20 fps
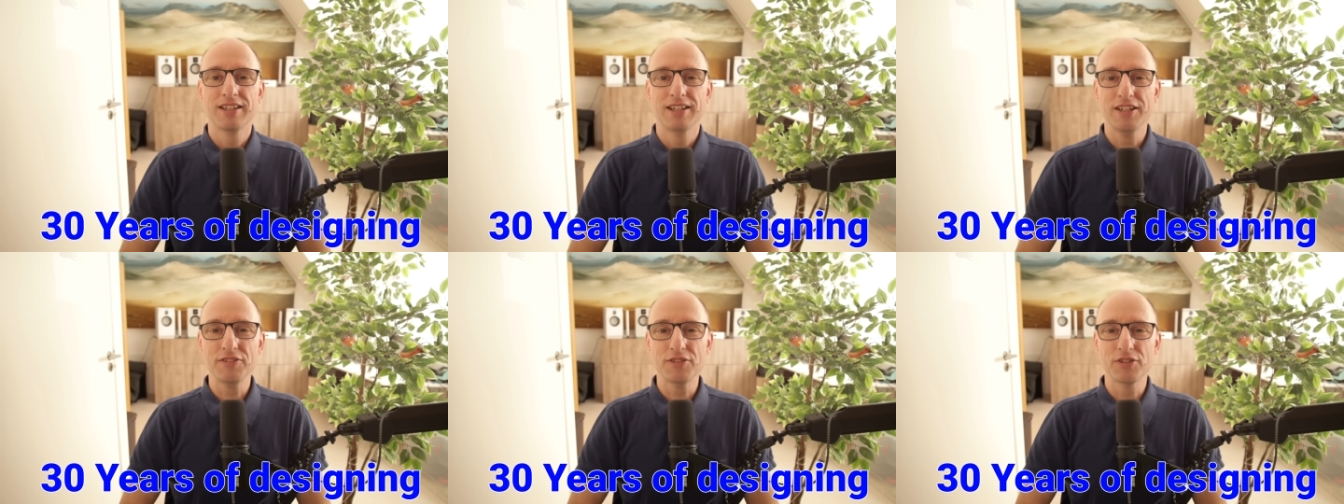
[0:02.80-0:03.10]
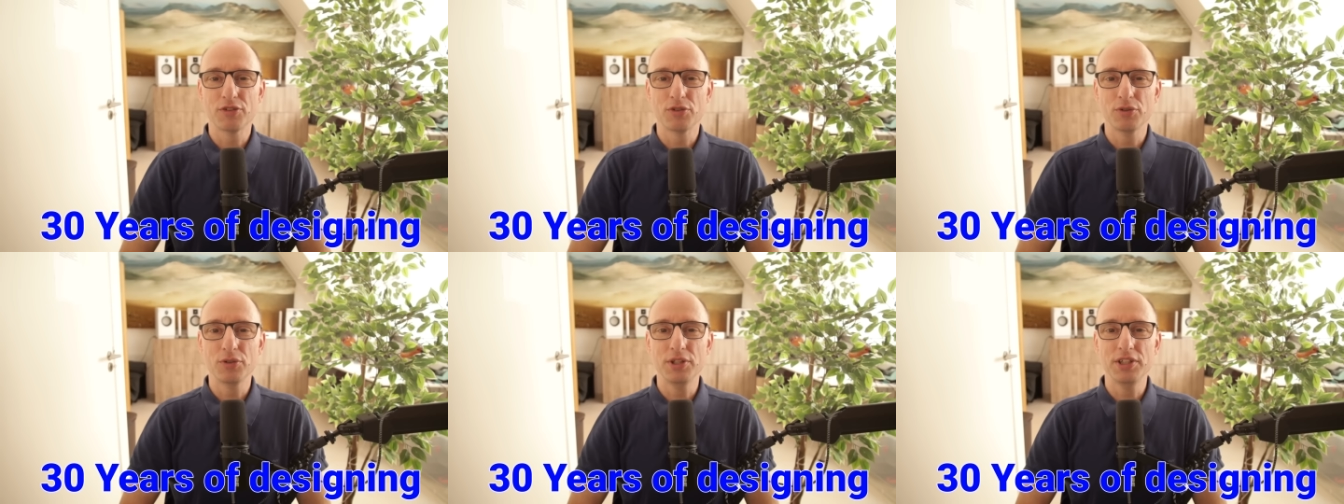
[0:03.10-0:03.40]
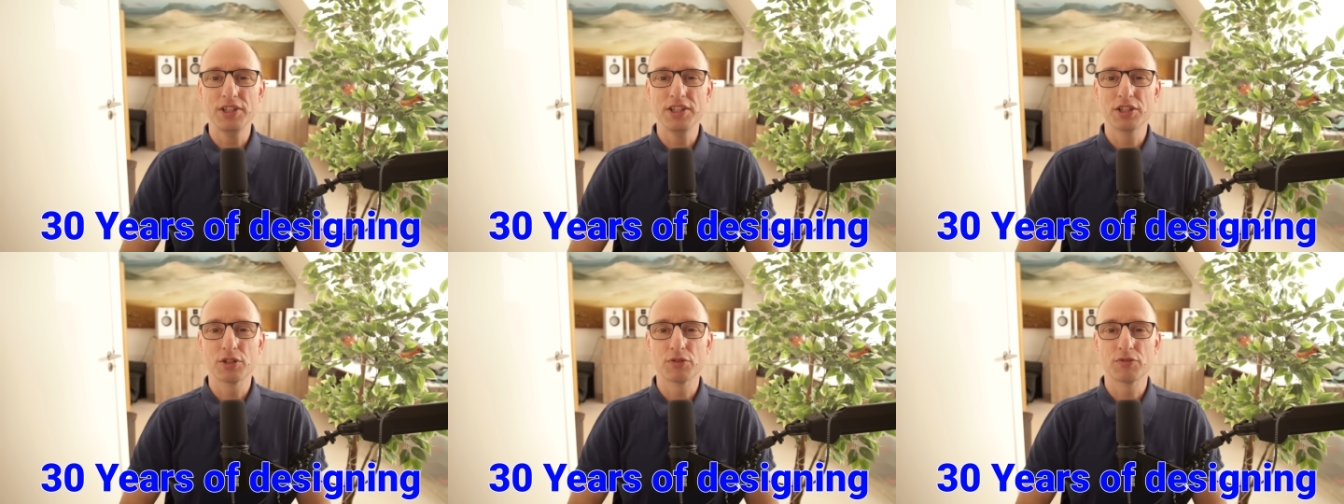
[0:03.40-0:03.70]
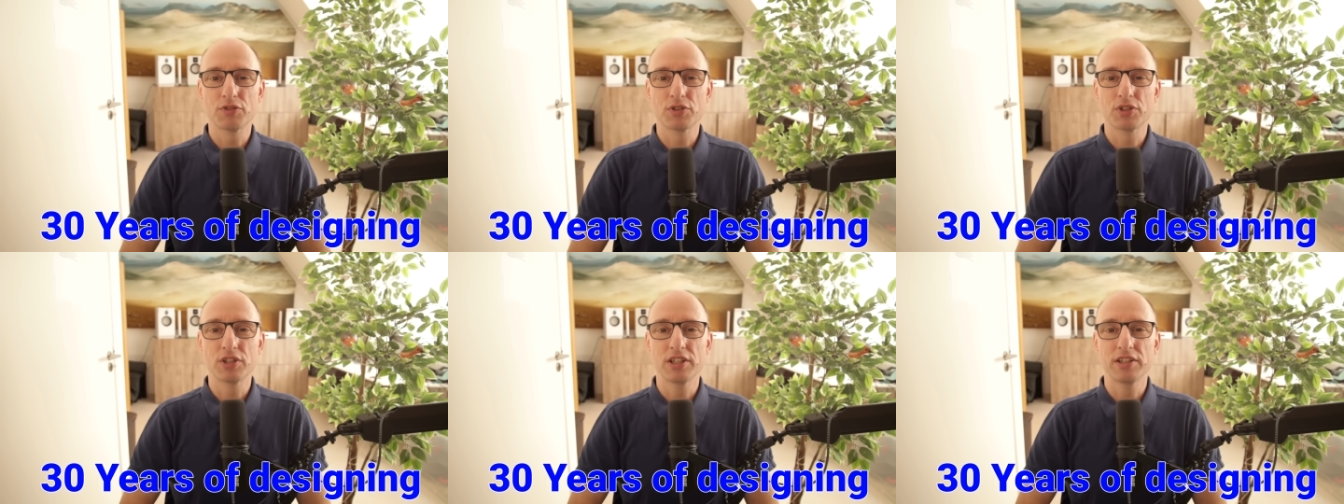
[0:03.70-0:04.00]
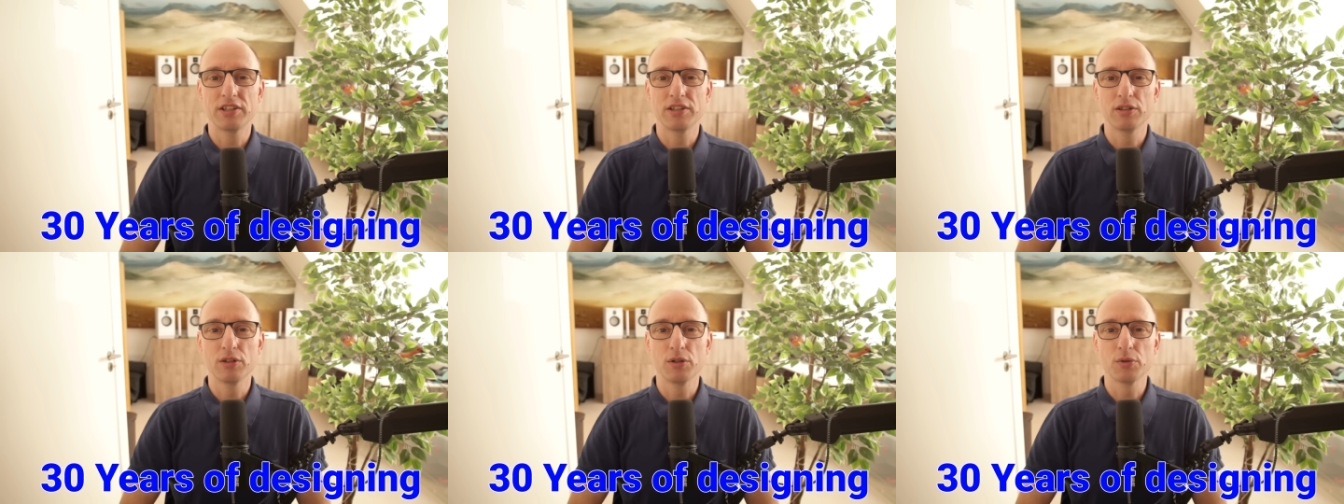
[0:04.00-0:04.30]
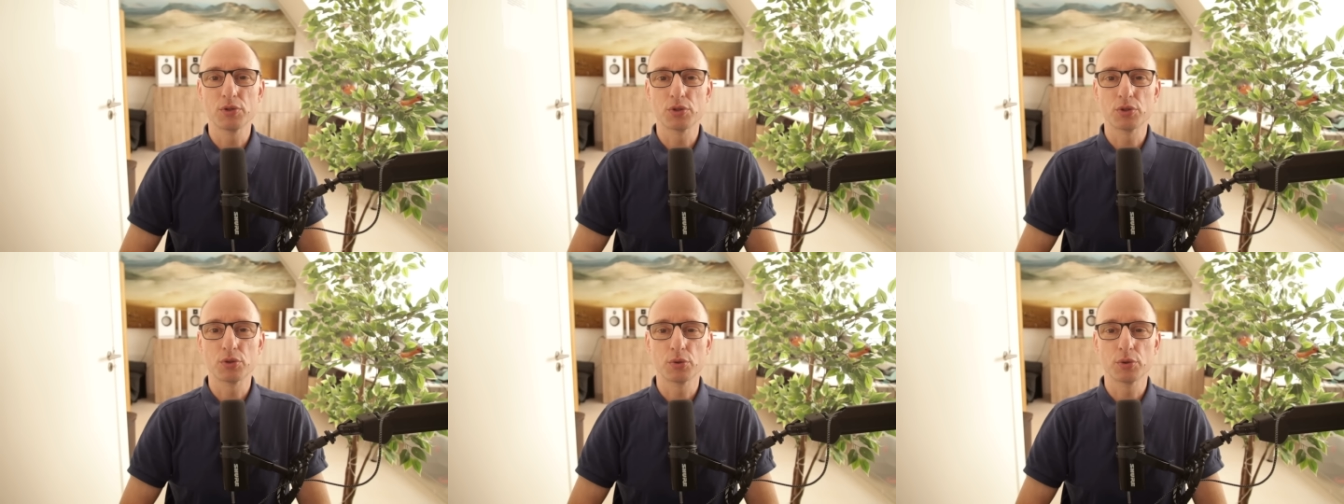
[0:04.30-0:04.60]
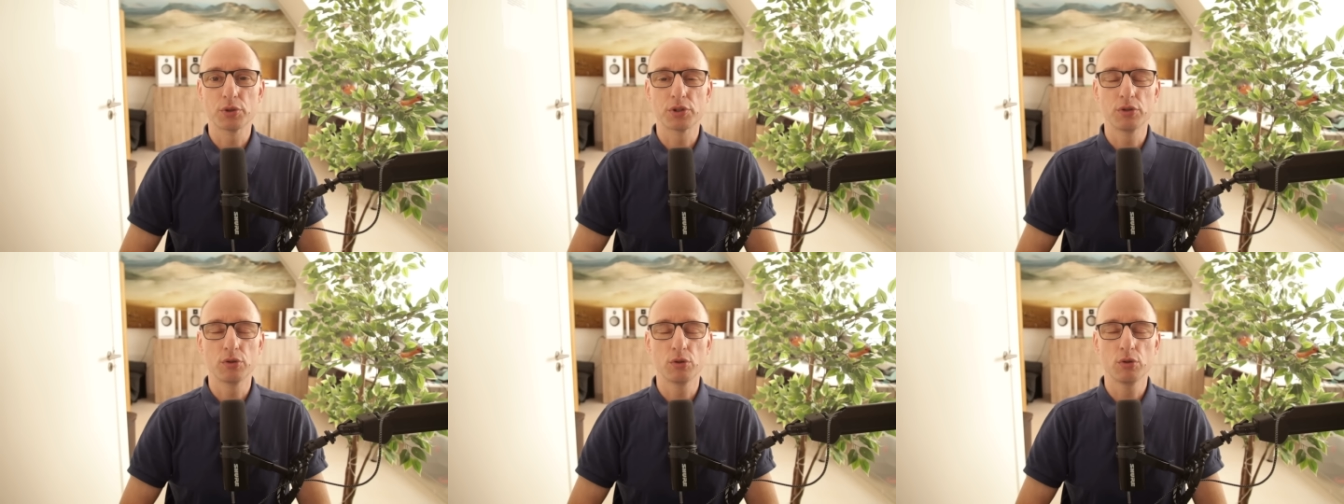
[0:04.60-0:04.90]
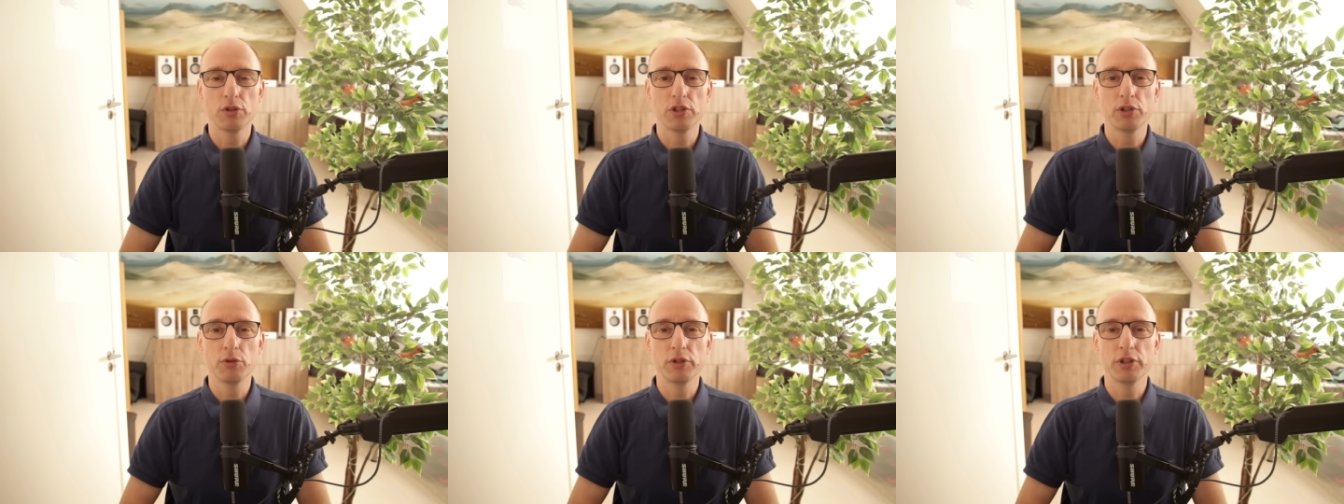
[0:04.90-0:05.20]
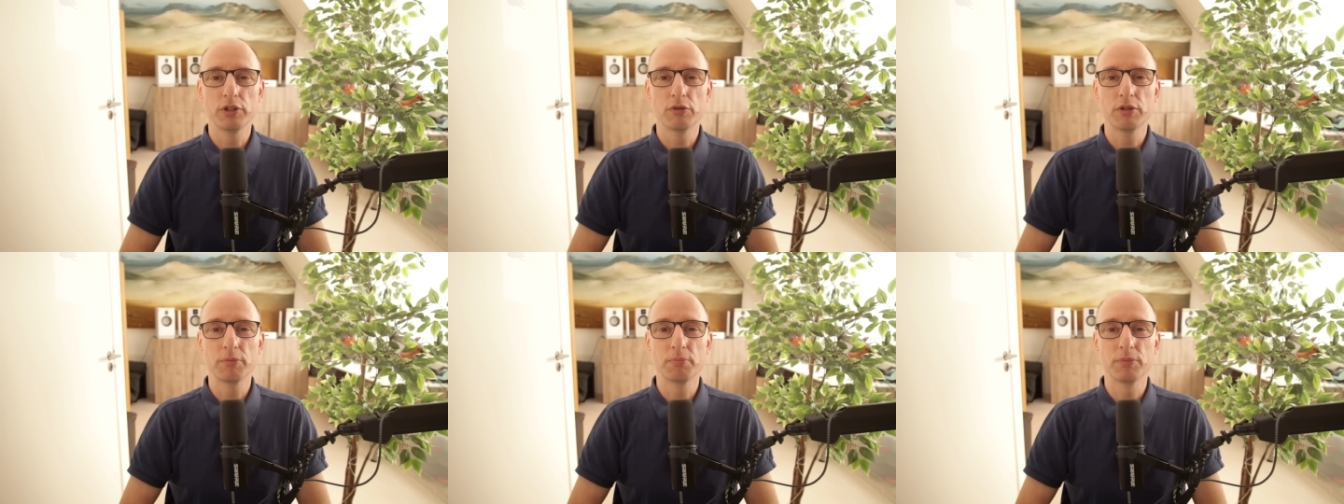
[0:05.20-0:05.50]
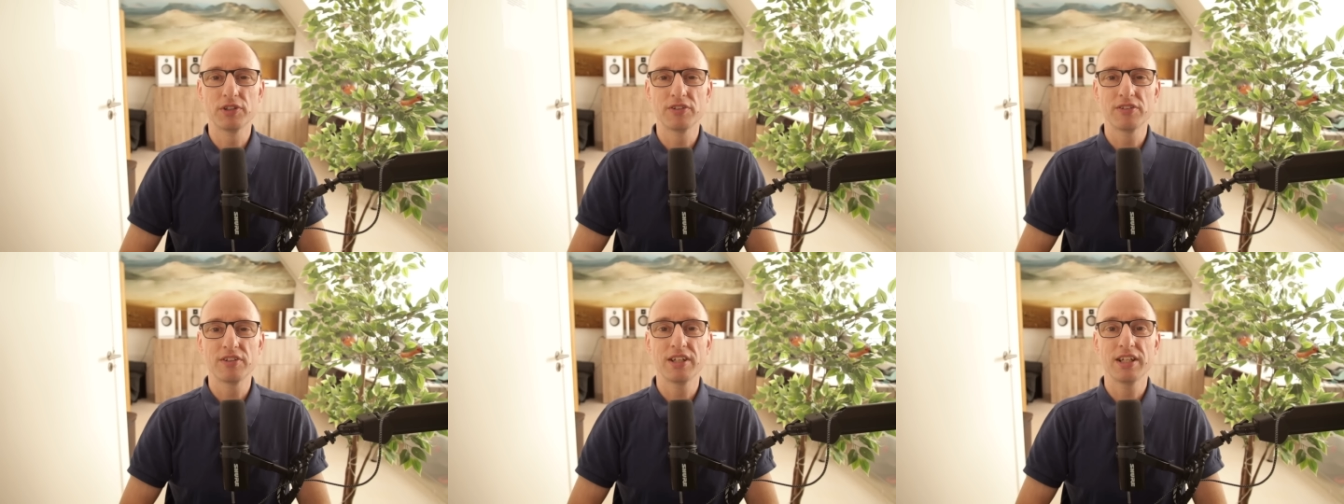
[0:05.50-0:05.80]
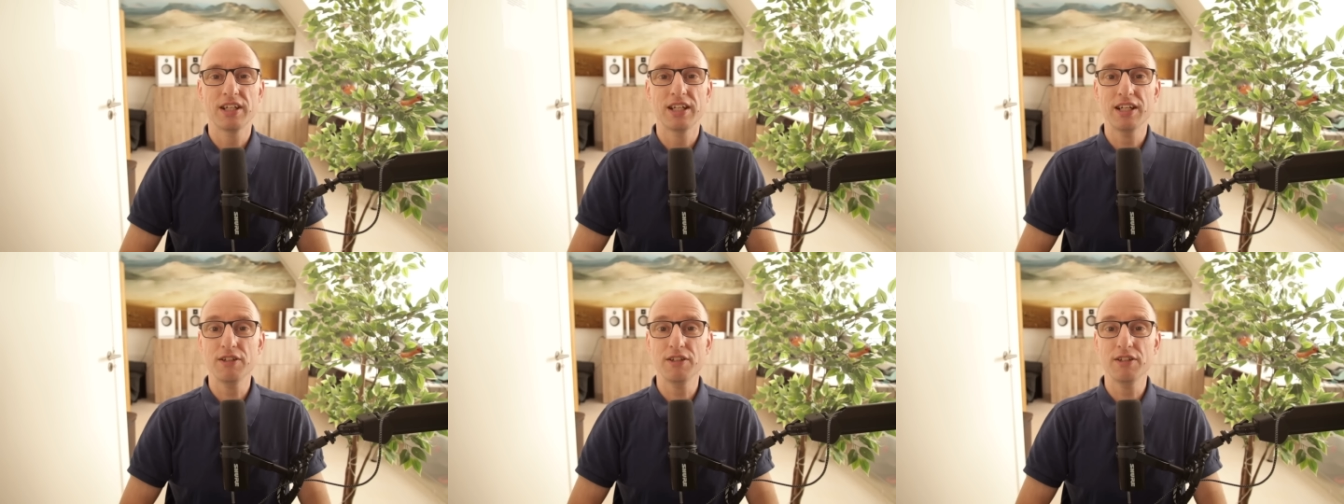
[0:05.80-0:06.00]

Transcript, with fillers: After 30 years of designing low distortion audio equipment,